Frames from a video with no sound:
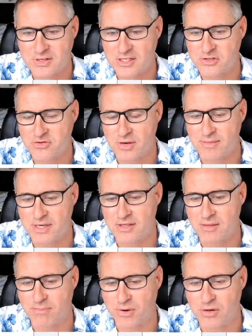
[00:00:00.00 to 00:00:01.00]
extremity of
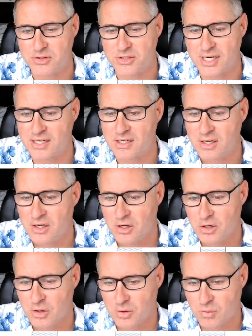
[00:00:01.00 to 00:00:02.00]
the project
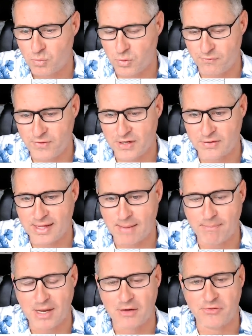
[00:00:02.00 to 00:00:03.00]
would fit on that
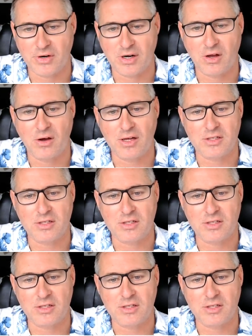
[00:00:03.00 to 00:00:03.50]
boundary line.